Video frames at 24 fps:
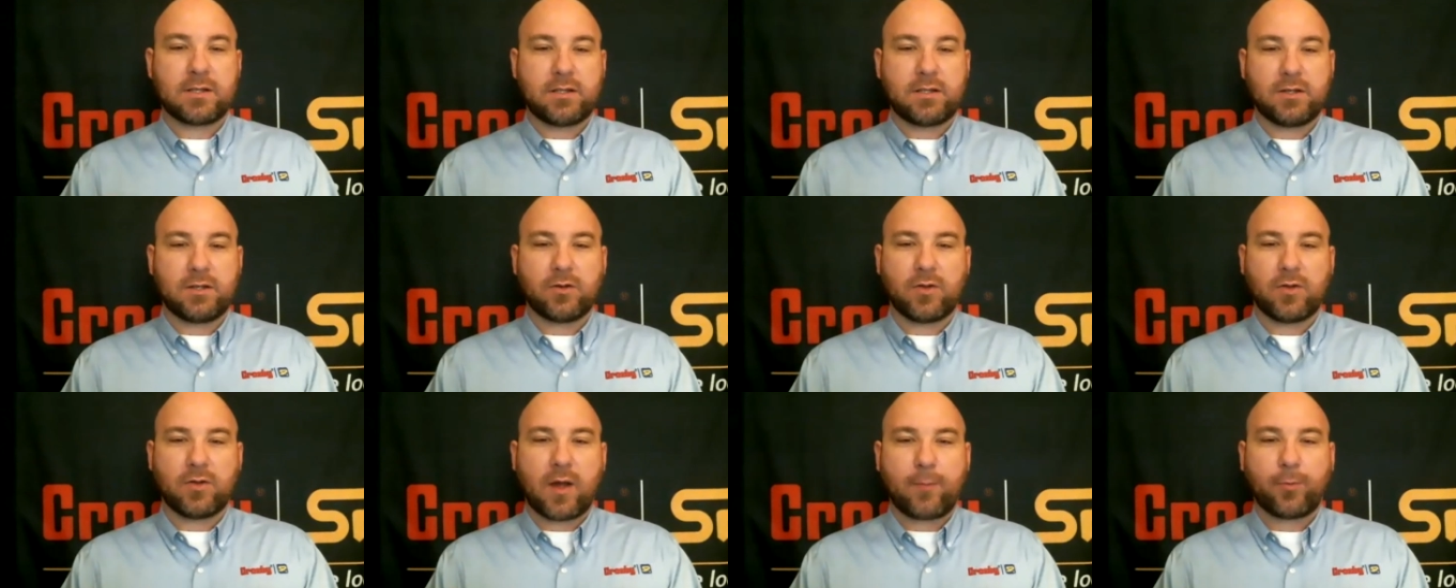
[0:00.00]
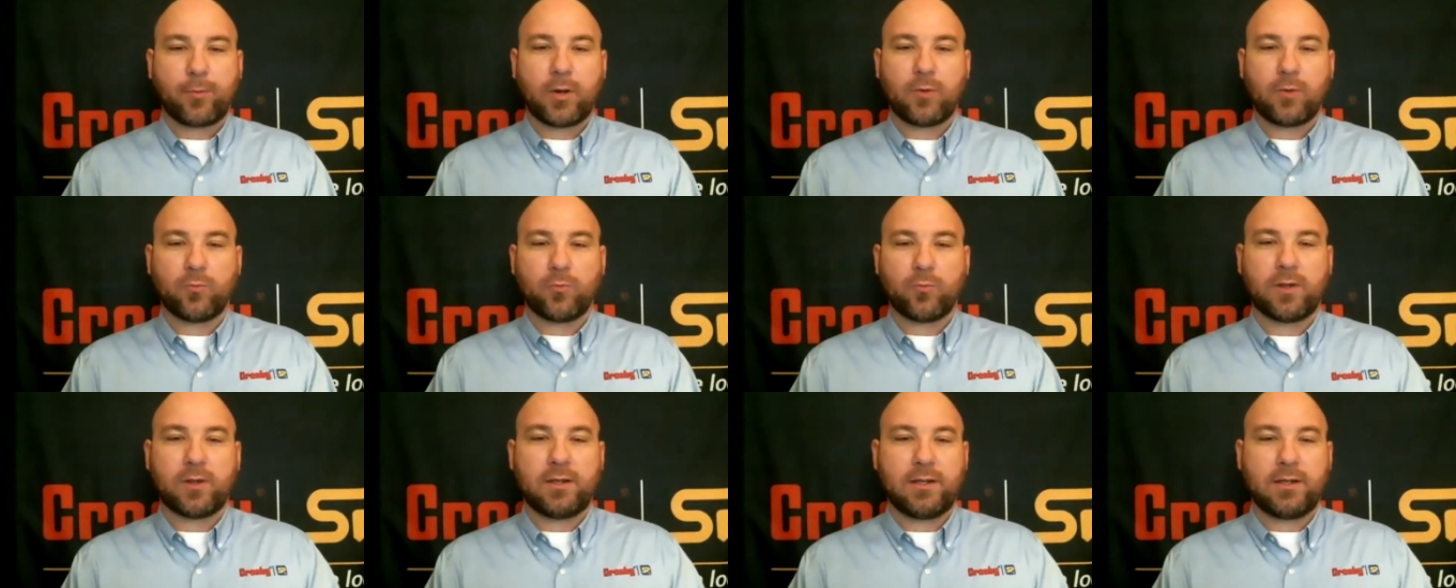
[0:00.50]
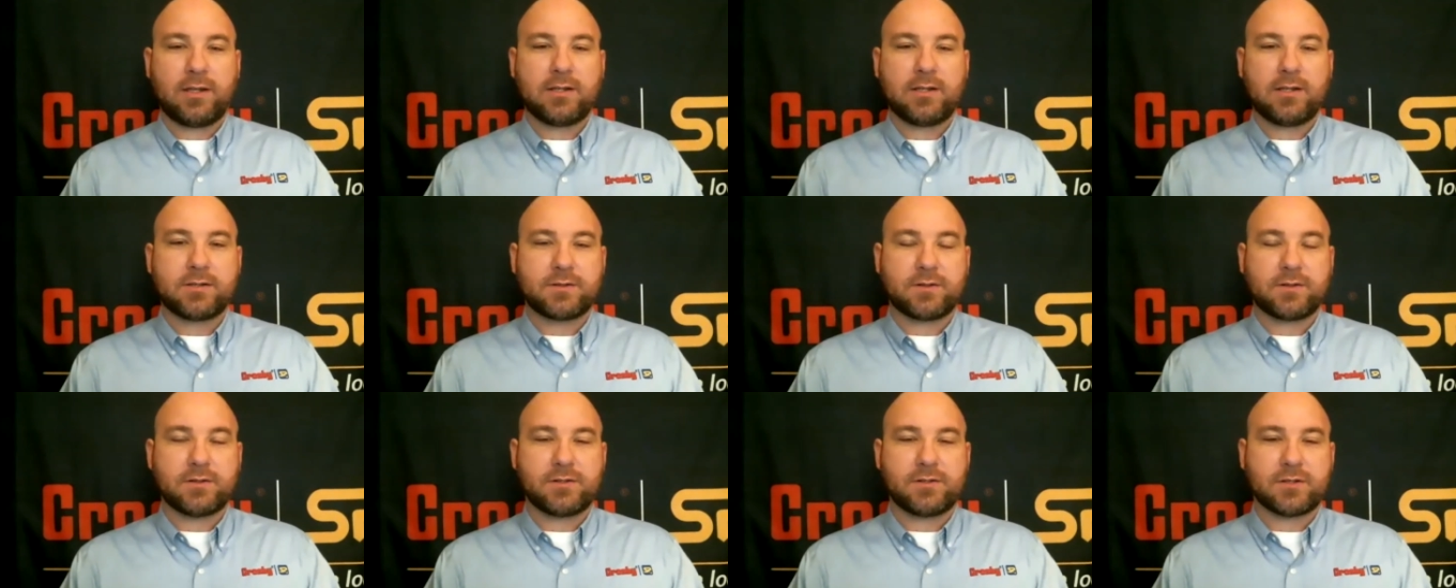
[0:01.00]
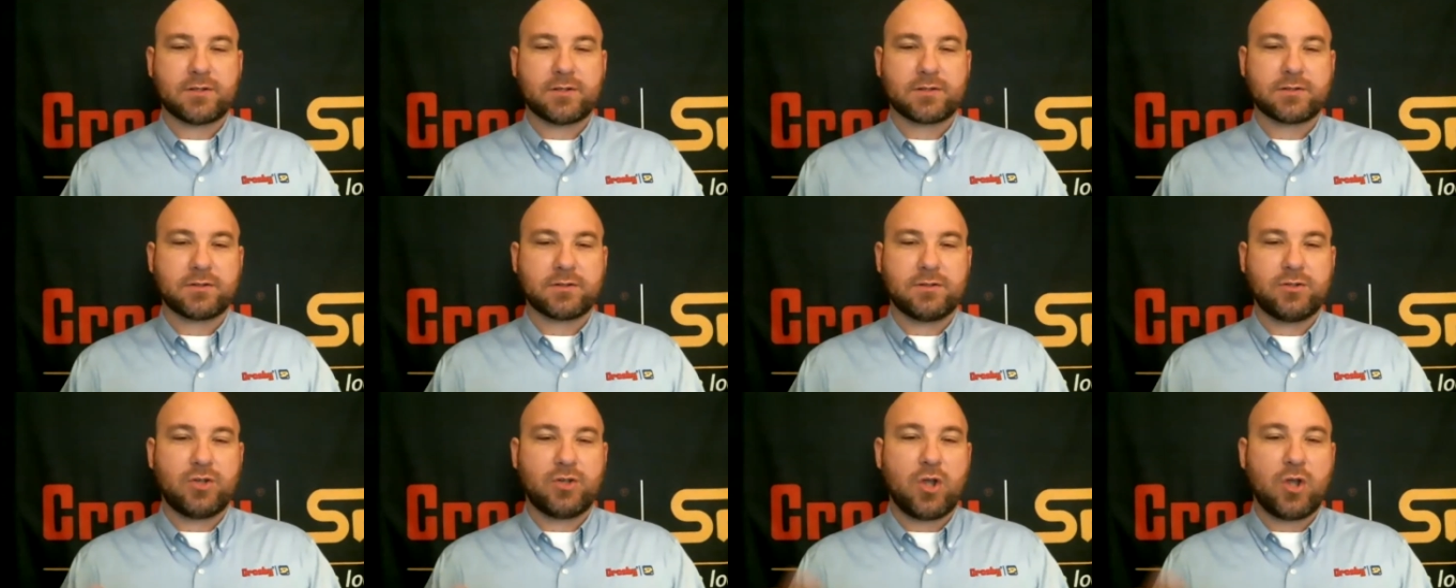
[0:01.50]
you know, the operator really needs to just
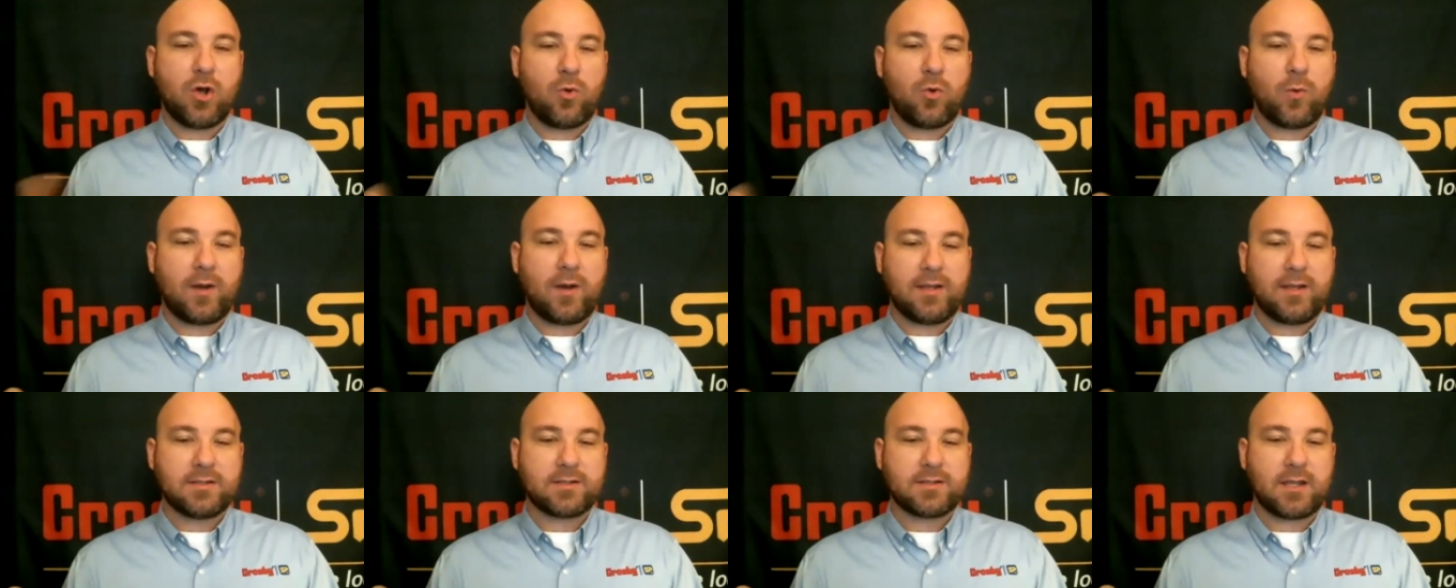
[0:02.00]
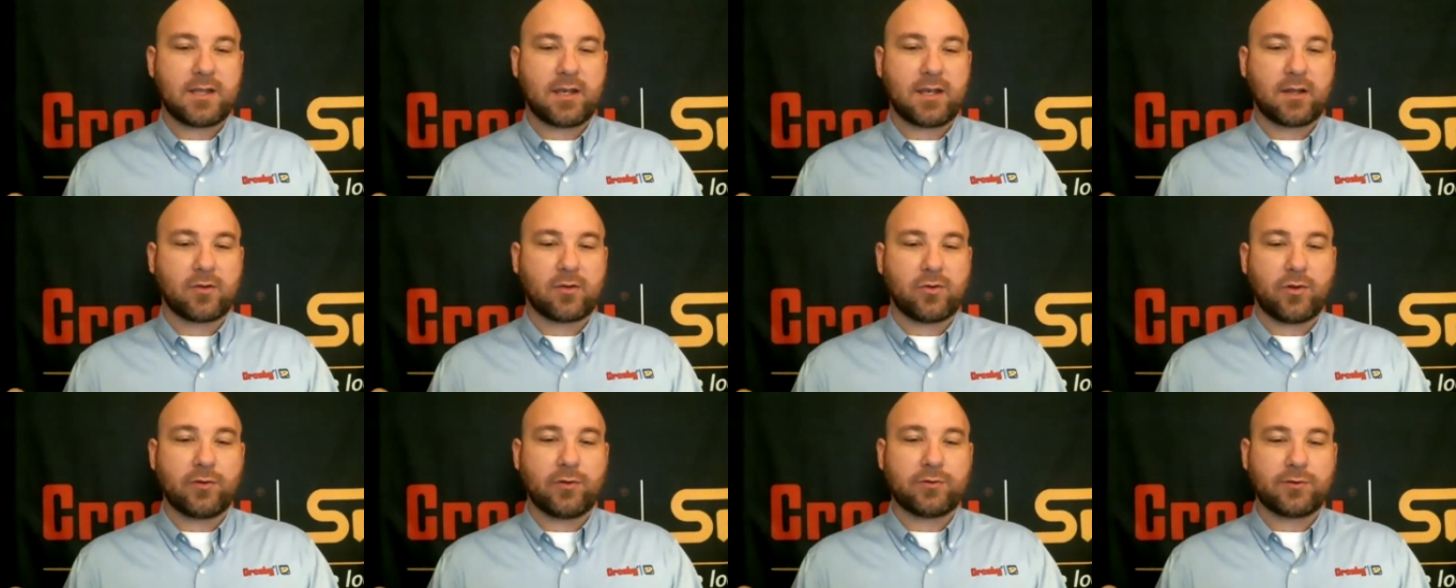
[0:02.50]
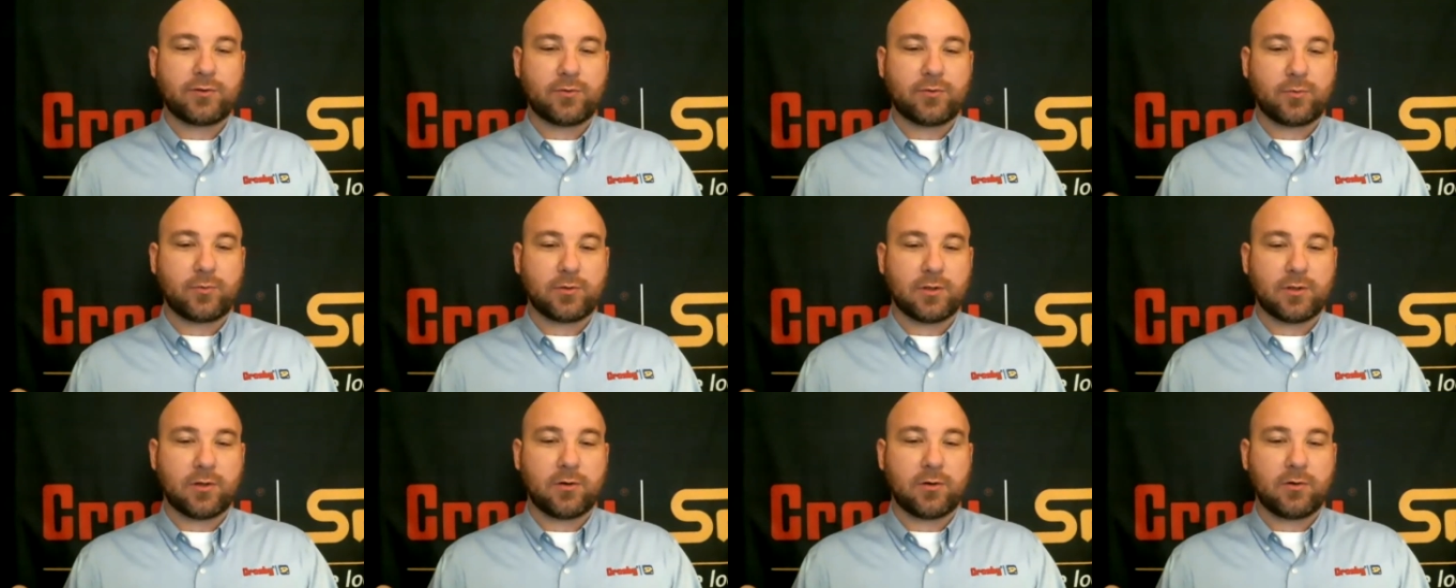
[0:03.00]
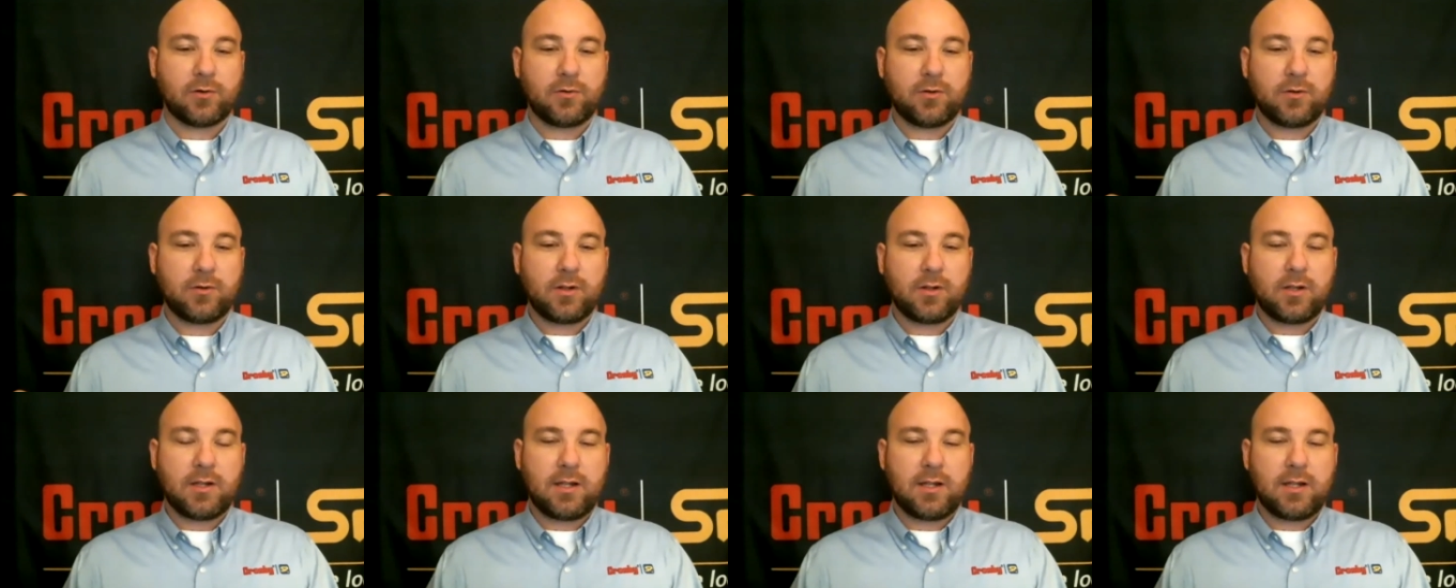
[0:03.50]
know when he's getting close to a load,
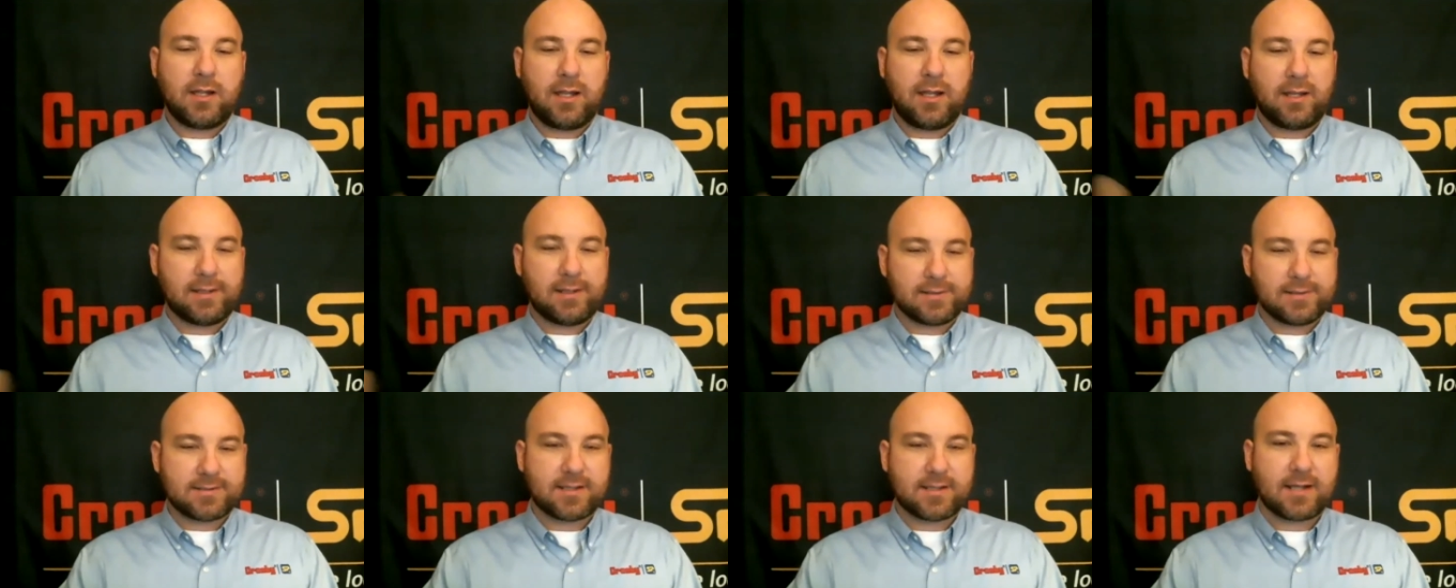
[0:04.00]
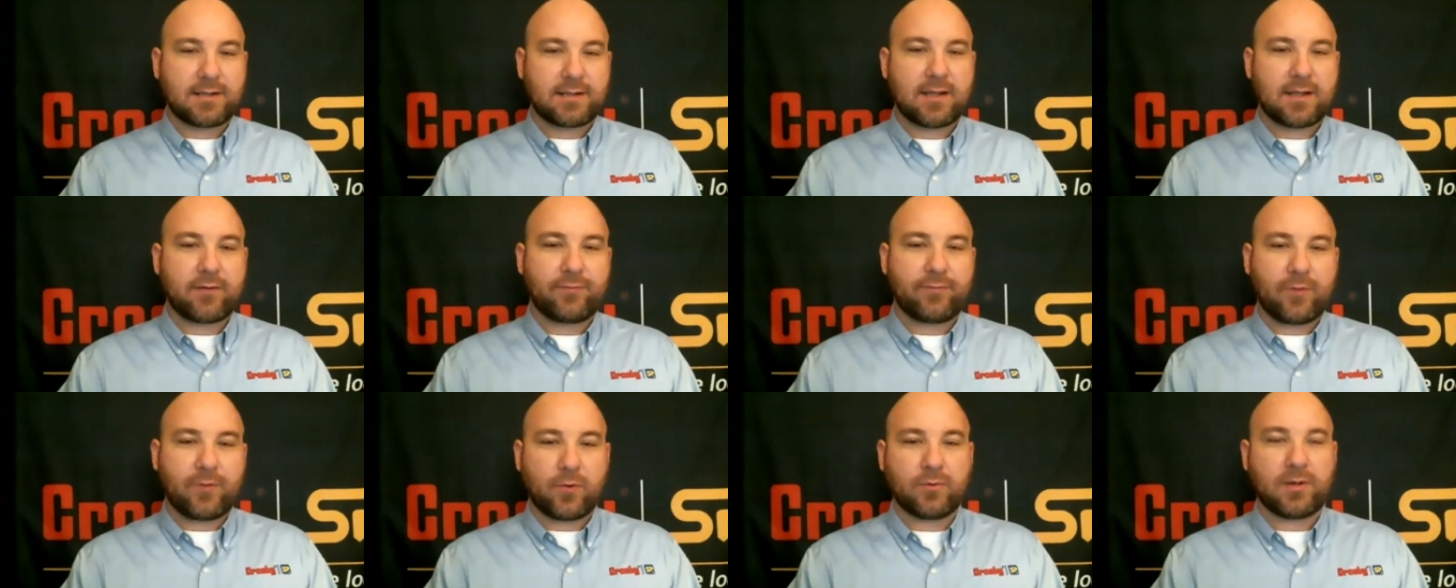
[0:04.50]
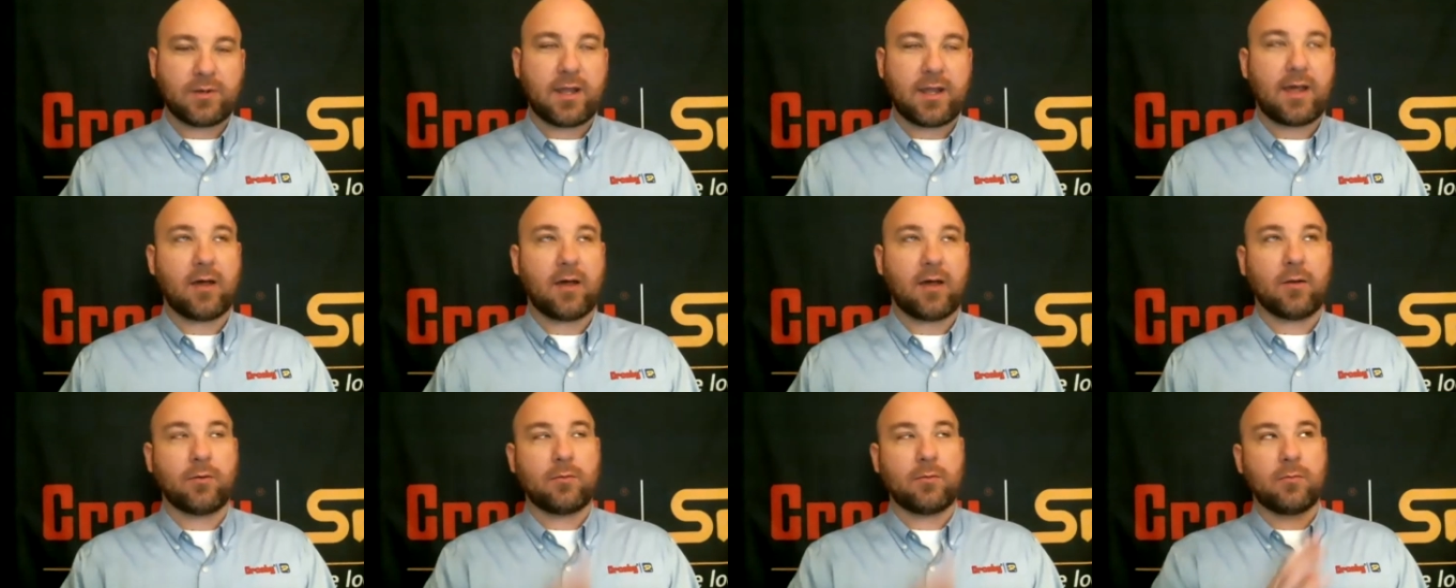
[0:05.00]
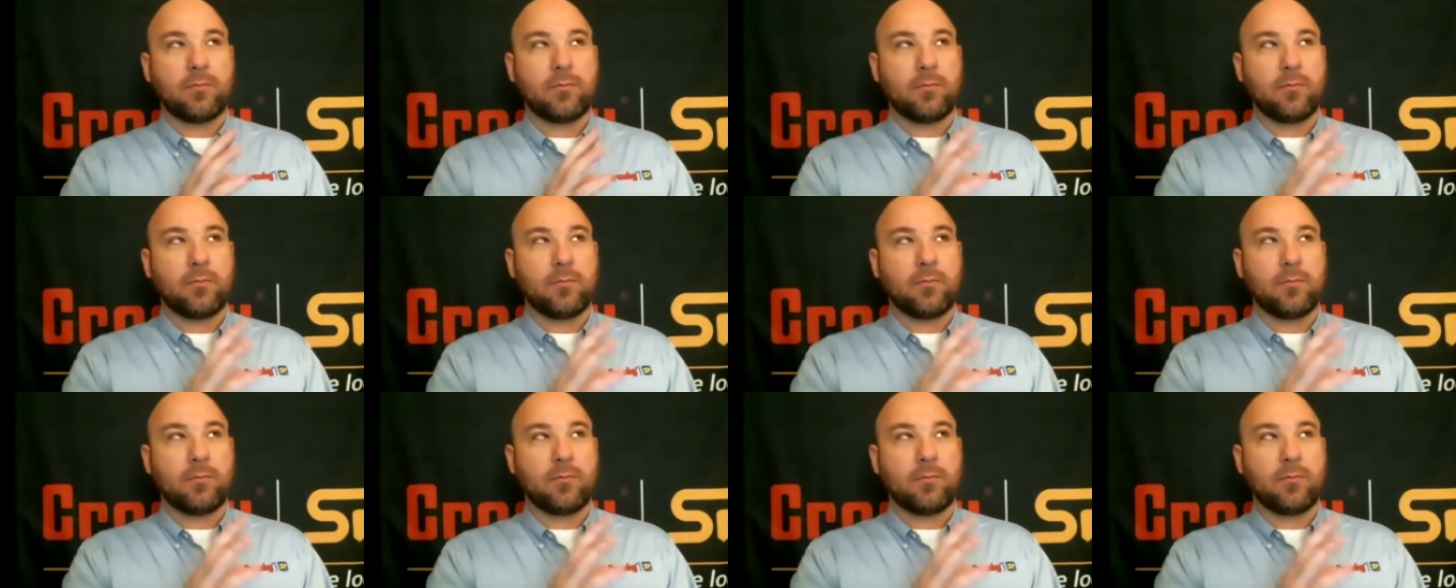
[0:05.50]
he can set that phone down,